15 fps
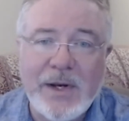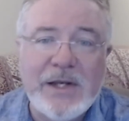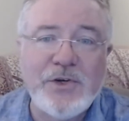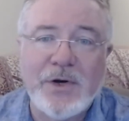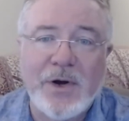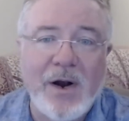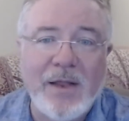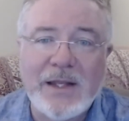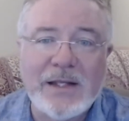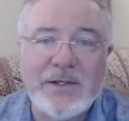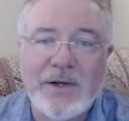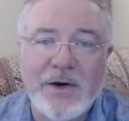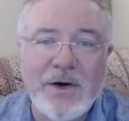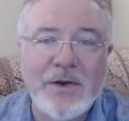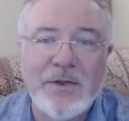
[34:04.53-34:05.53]
creature on
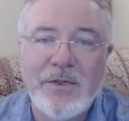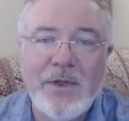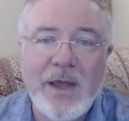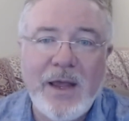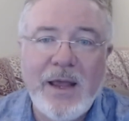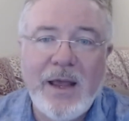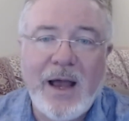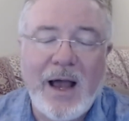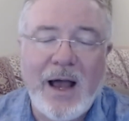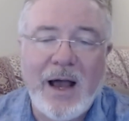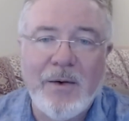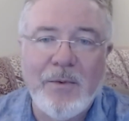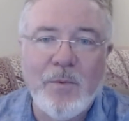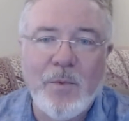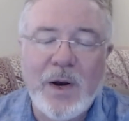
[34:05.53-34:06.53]
this earth,
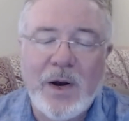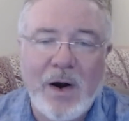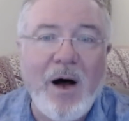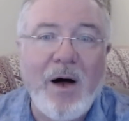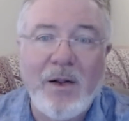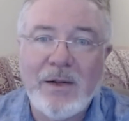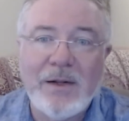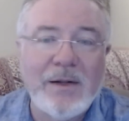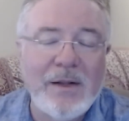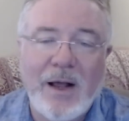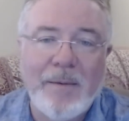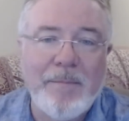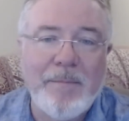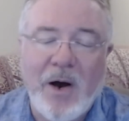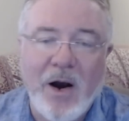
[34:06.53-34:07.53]
we're all
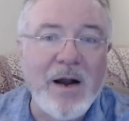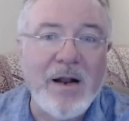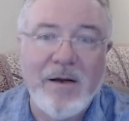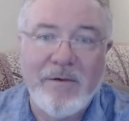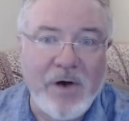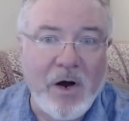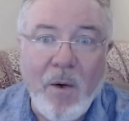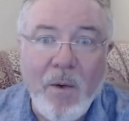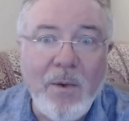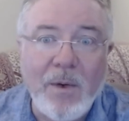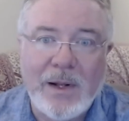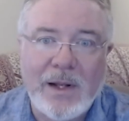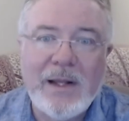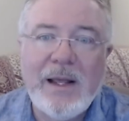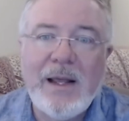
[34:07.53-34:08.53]
a part of a
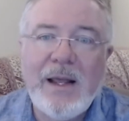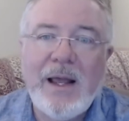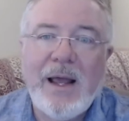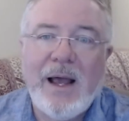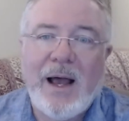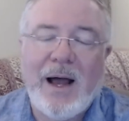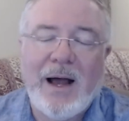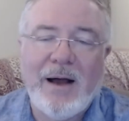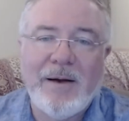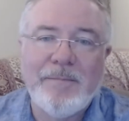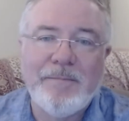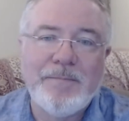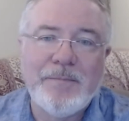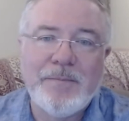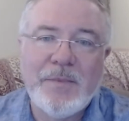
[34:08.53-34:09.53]
whole.
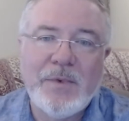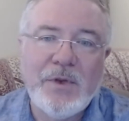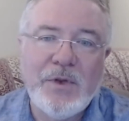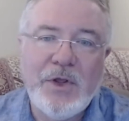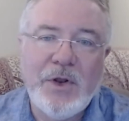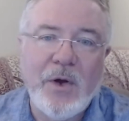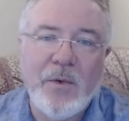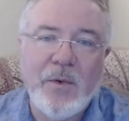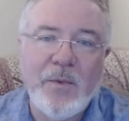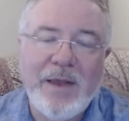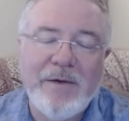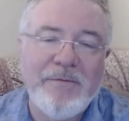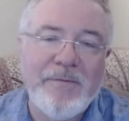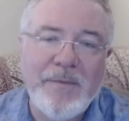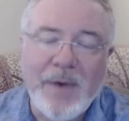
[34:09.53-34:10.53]

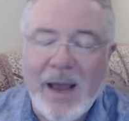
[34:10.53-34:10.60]
If